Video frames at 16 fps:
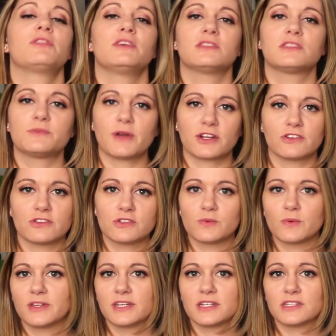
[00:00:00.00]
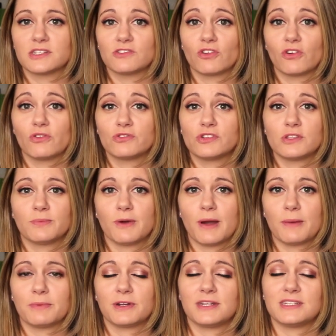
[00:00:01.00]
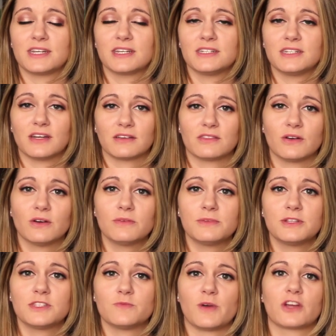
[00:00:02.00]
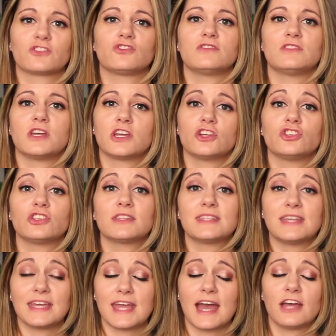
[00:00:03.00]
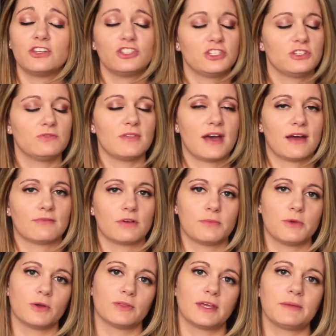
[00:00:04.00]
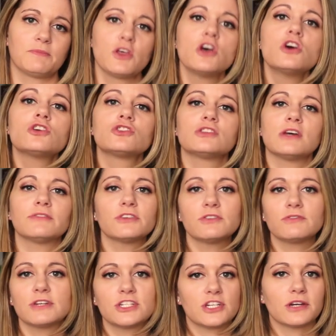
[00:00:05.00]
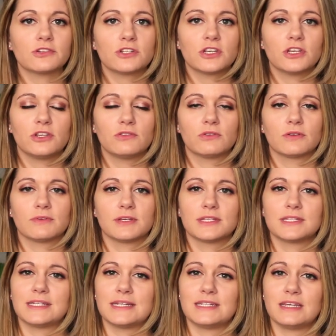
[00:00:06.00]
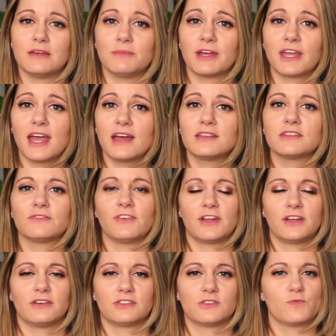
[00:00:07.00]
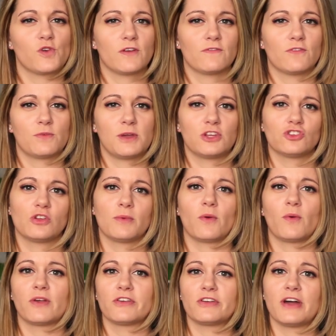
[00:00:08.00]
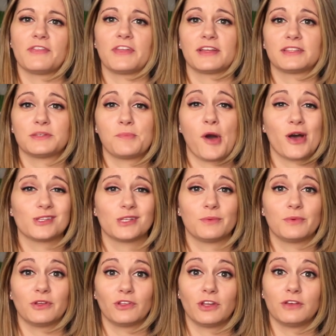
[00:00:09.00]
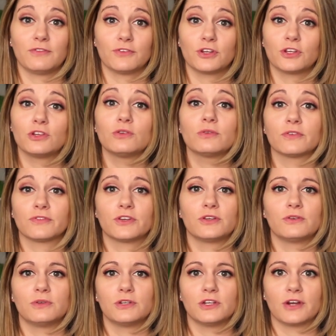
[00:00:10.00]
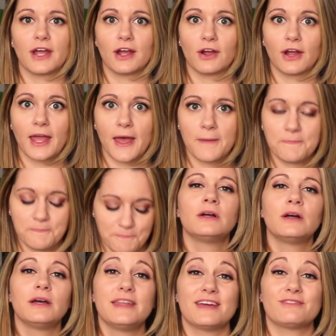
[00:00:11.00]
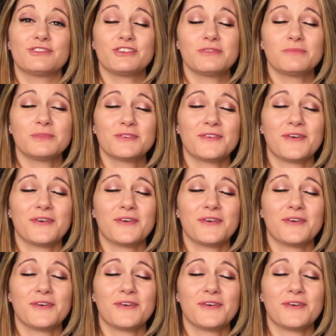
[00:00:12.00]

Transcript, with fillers: but the inspector is willing to still go to the property to conduct the home inspection, they can, they can do that remotely. So definitely reach out to your real estate team again to find out some more information about about whether or not that's a possibility for you or for you in your area. Now, in terms